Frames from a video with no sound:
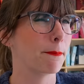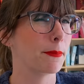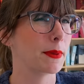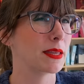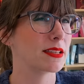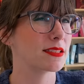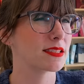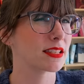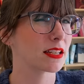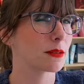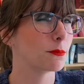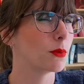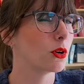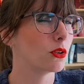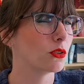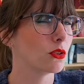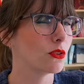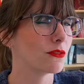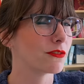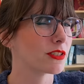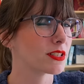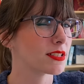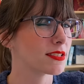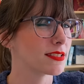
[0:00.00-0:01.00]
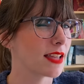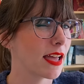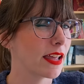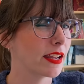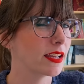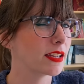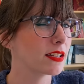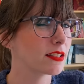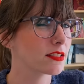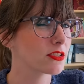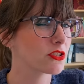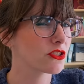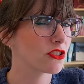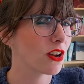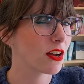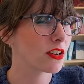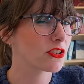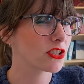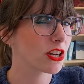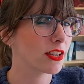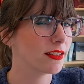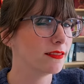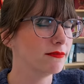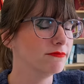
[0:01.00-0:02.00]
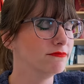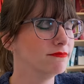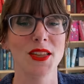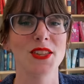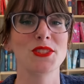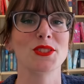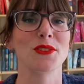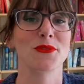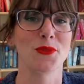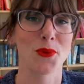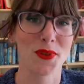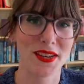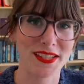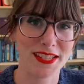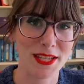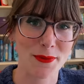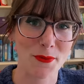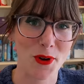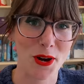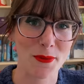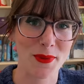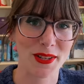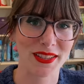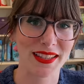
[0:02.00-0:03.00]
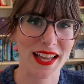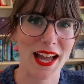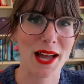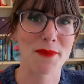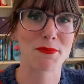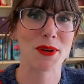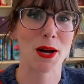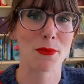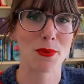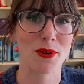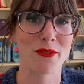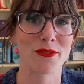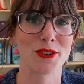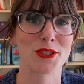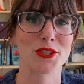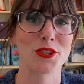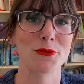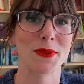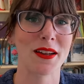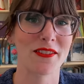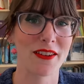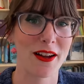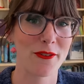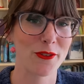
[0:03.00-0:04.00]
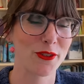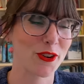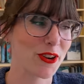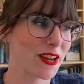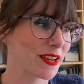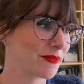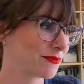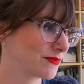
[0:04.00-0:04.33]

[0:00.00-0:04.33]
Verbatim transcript: basic pullover set in construction. So if you want to see more about that, pop over to my Ravelry.